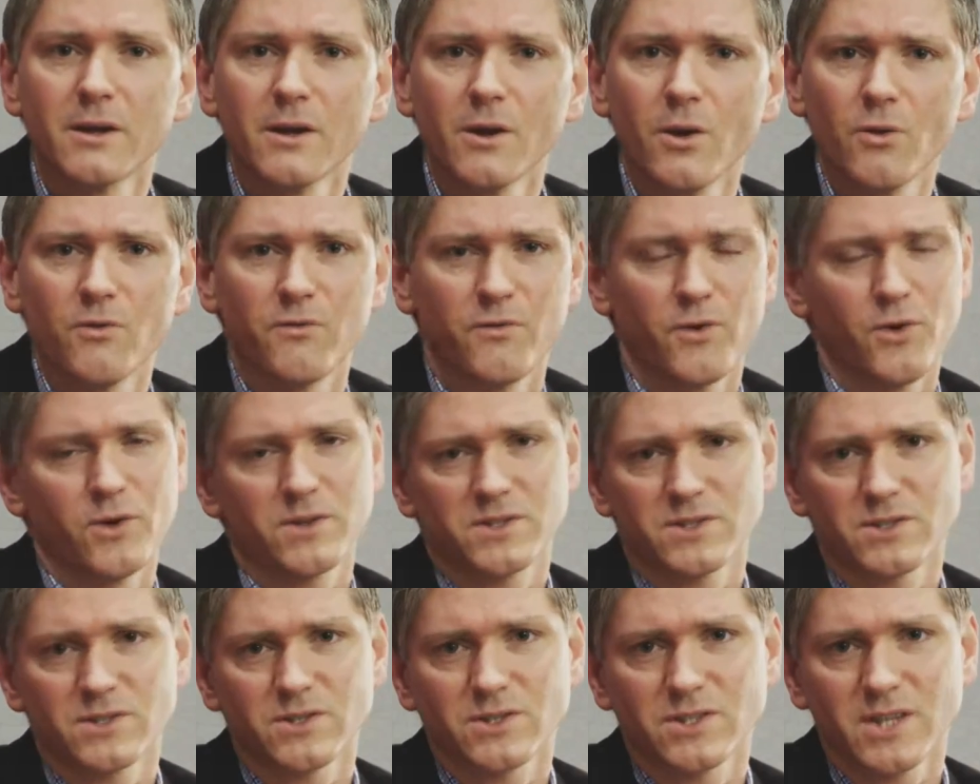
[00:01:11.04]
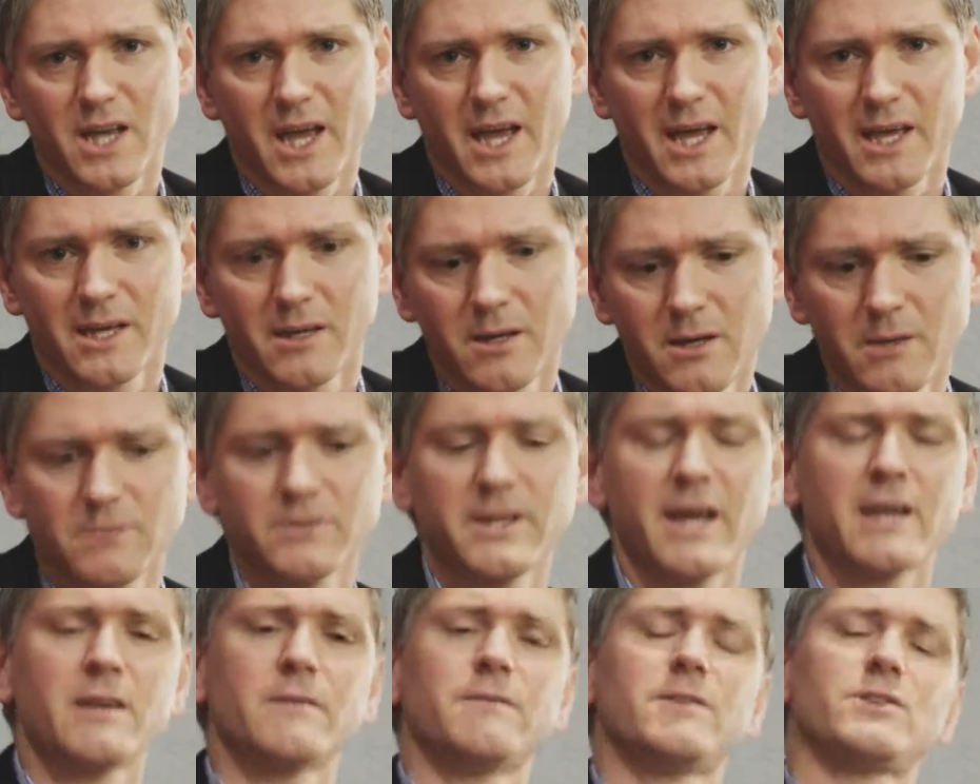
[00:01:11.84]
Versus, say,
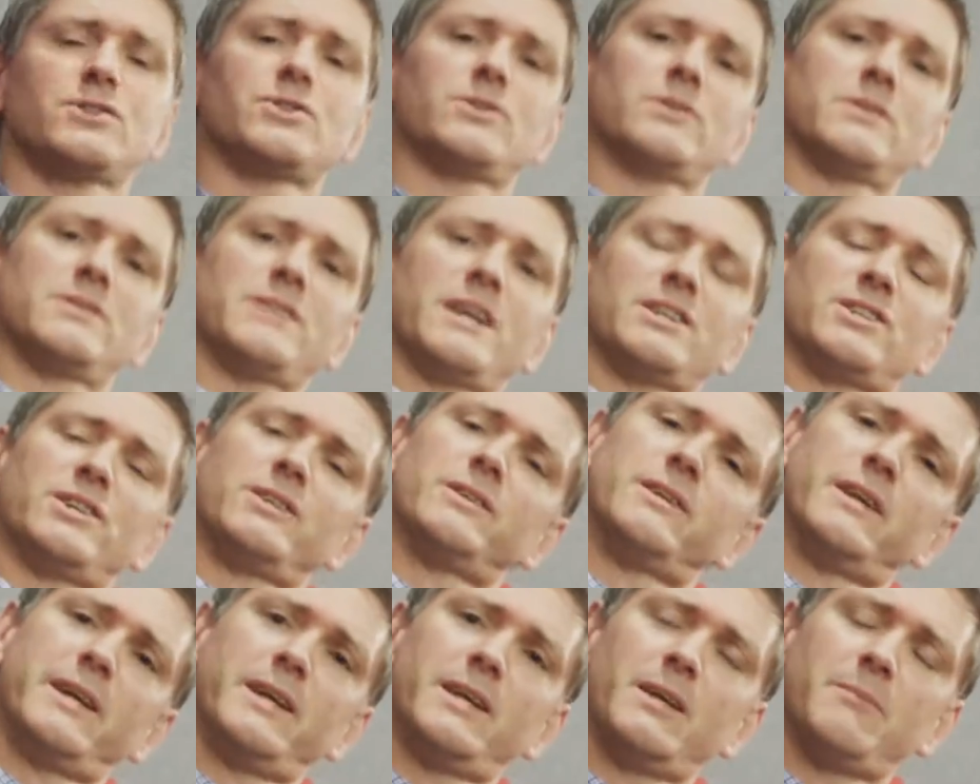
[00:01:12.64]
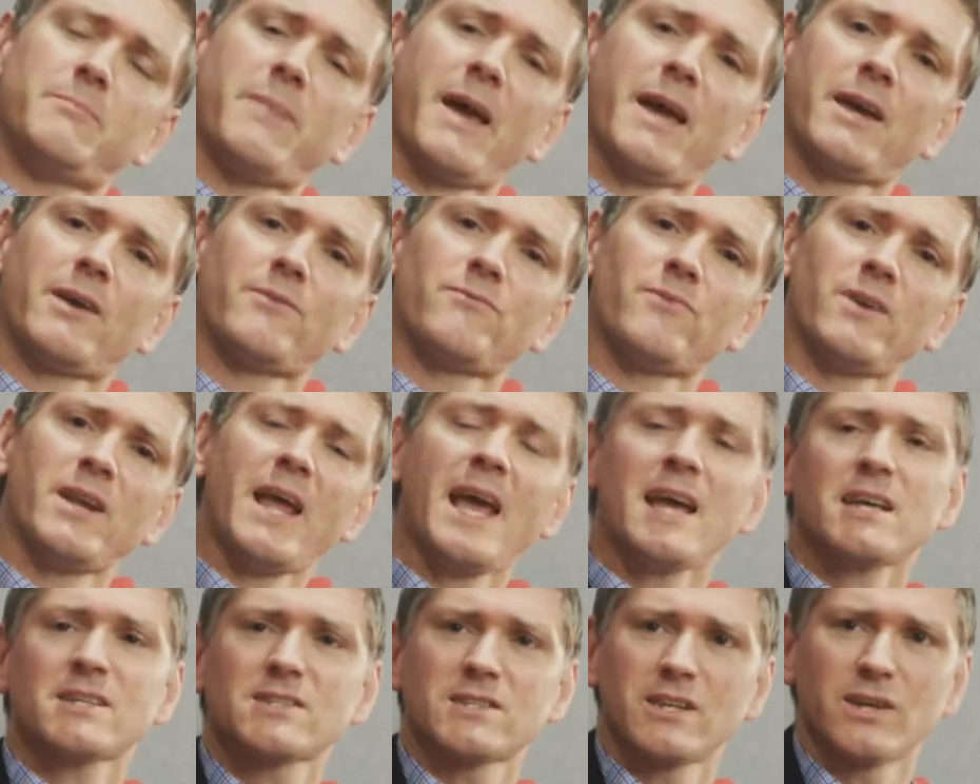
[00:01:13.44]
television is actually leaning back and
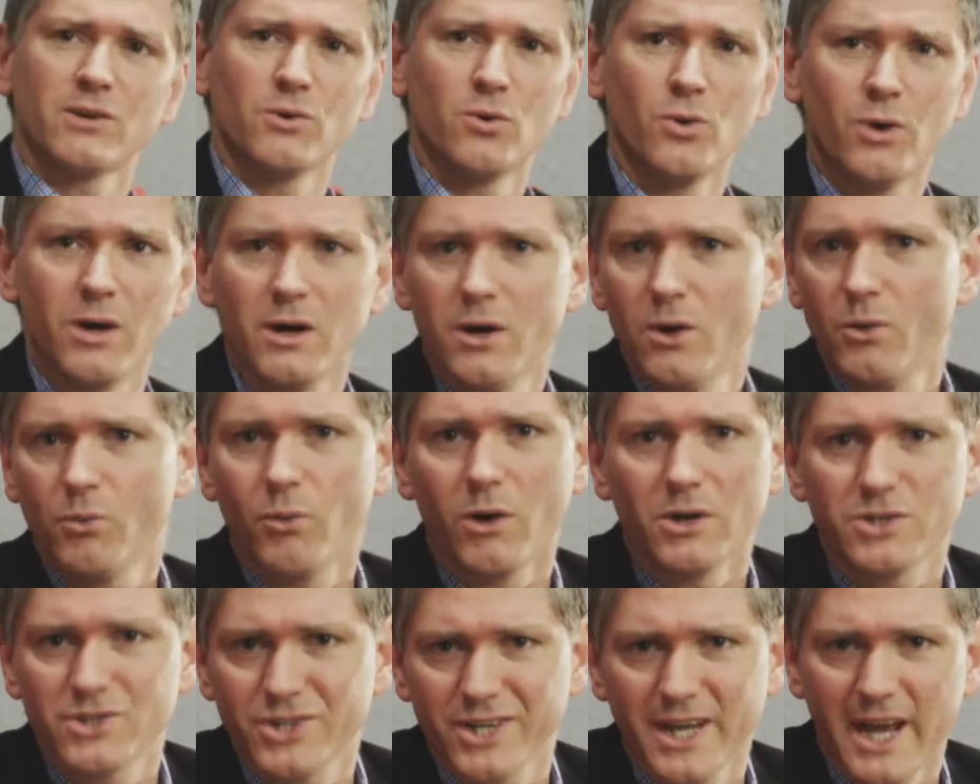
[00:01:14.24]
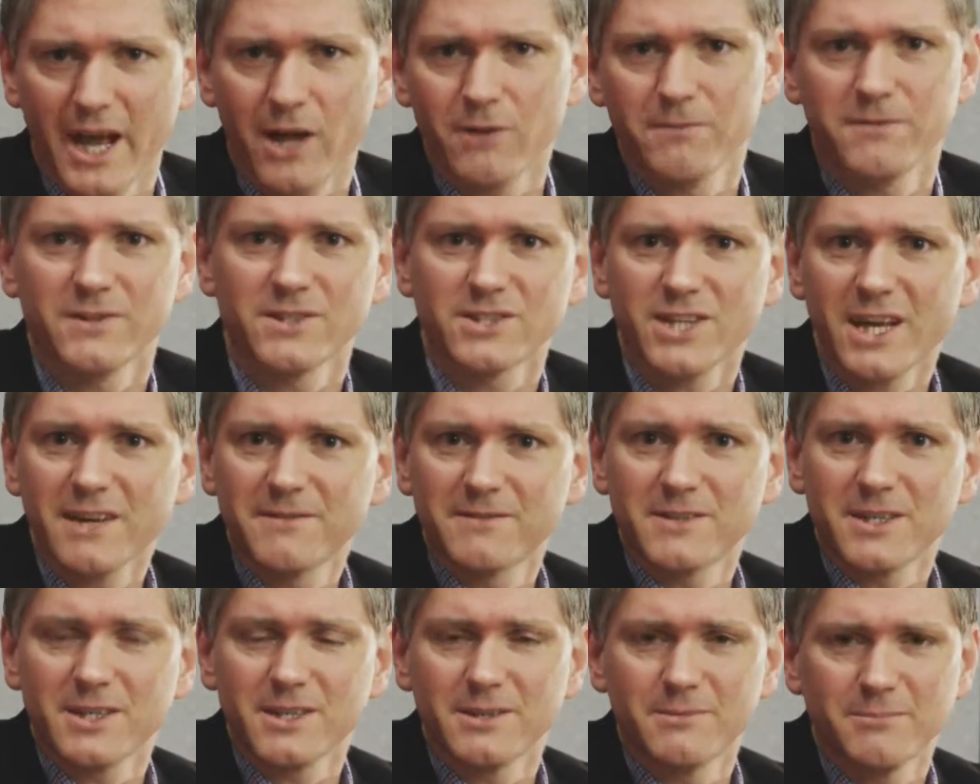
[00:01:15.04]
relaxing, or watching a health and
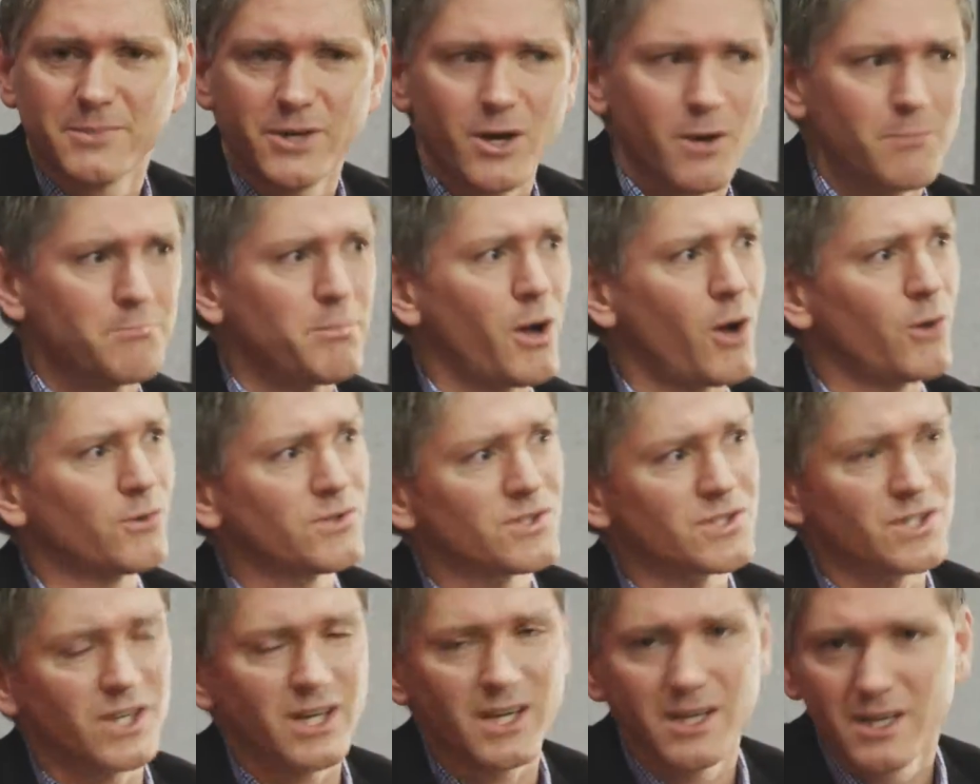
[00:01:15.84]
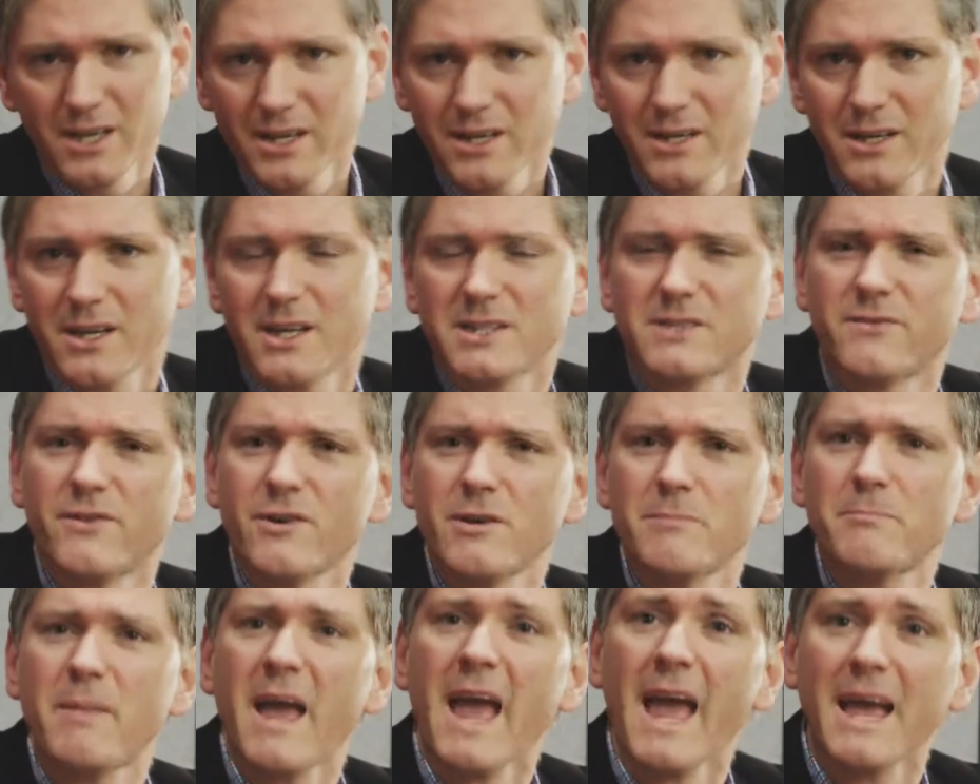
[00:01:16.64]
safety poster is a
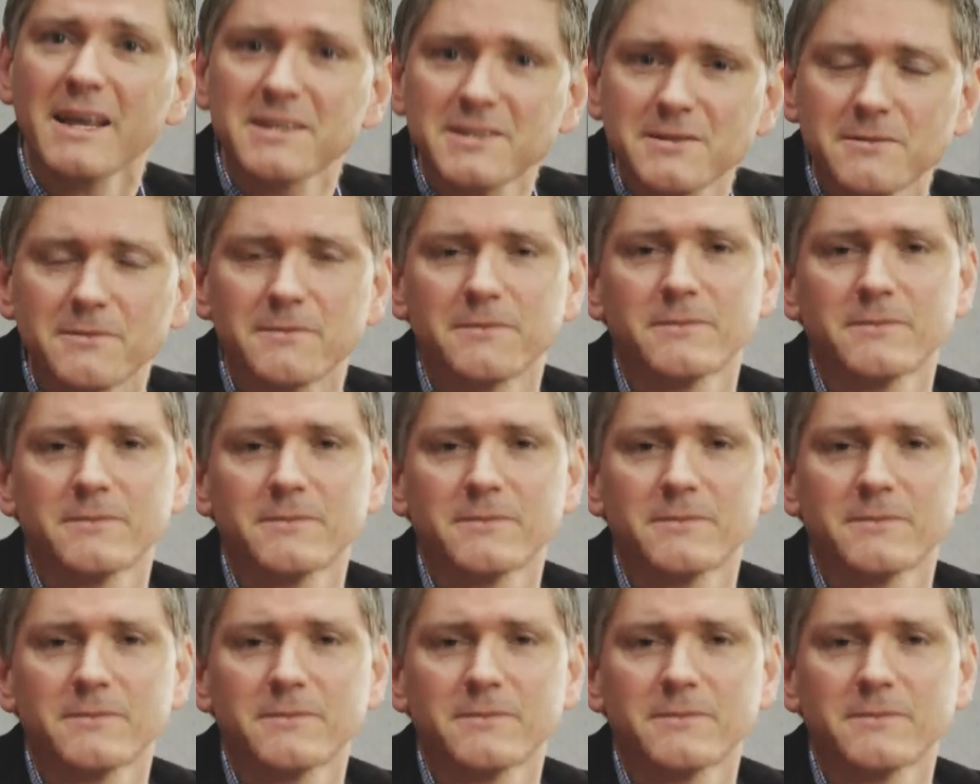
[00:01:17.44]
very passive